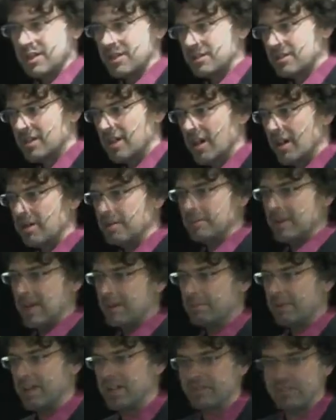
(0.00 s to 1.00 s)
income,
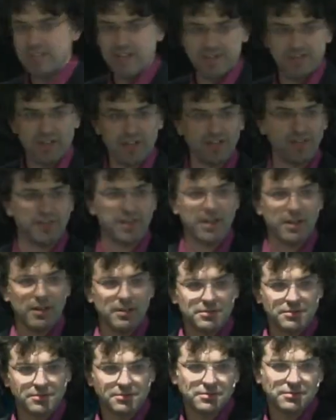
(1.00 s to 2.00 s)
and might even have health
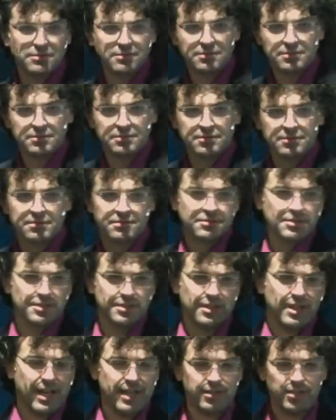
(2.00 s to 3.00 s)
care.
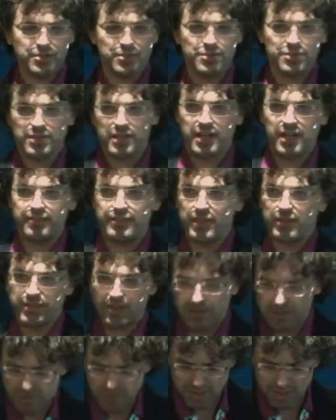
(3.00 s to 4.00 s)
Because God knows who's going to have health care